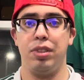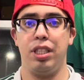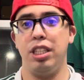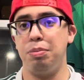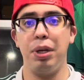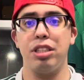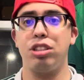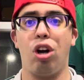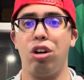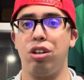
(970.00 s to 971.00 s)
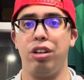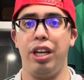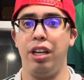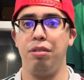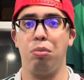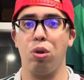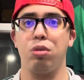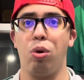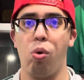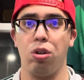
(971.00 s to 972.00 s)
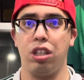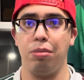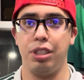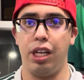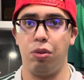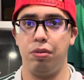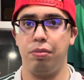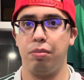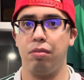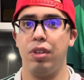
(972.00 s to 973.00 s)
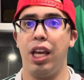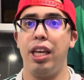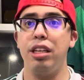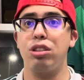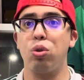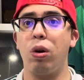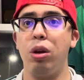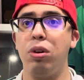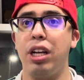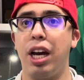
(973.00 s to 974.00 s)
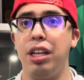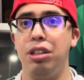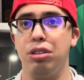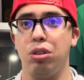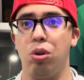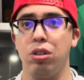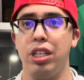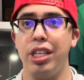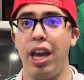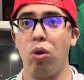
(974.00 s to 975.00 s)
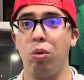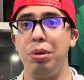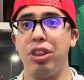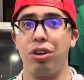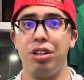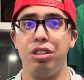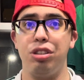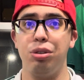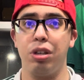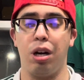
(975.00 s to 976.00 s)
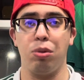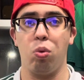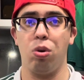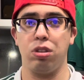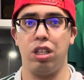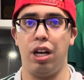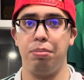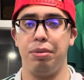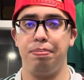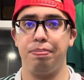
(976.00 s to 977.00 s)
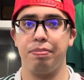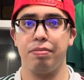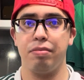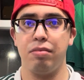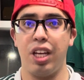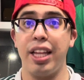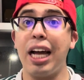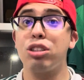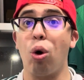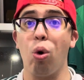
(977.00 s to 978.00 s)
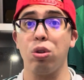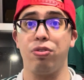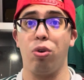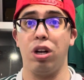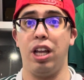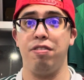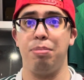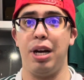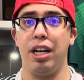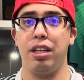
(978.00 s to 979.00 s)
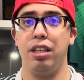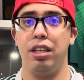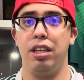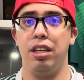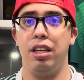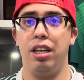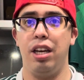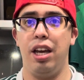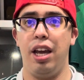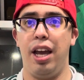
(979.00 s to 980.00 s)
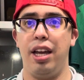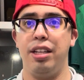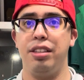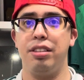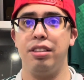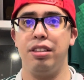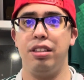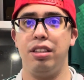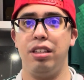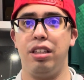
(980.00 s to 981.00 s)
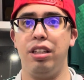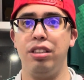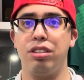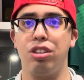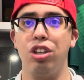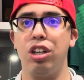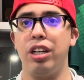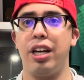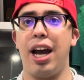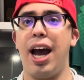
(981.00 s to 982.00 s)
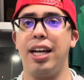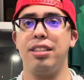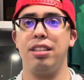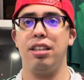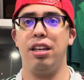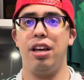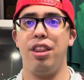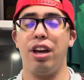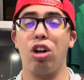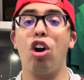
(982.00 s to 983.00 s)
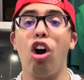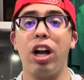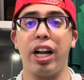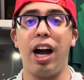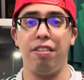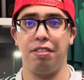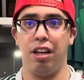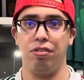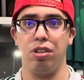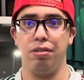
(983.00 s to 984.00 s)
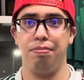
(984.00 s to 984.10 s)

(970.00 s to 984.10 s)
He's been a starter in multiple World Cups now. He is 29 years old and will be 32 come the World Cup. And that's old for a left back. And he is good at the Concacaf level.